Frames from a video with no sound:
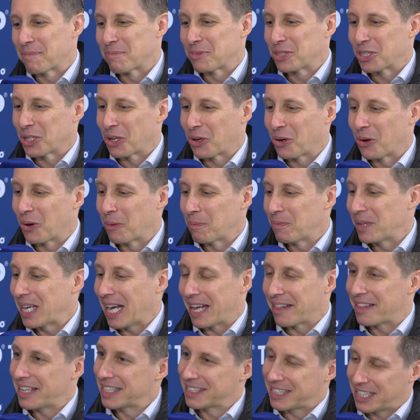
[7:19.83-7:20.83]
So
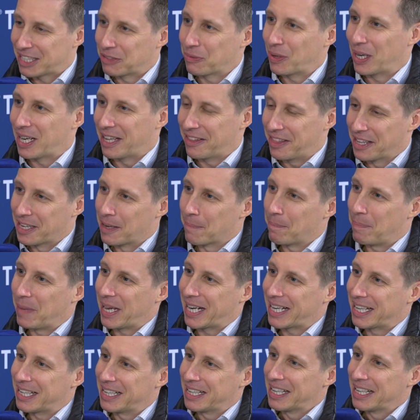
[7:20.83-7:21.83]
yeah, that's as well I think a big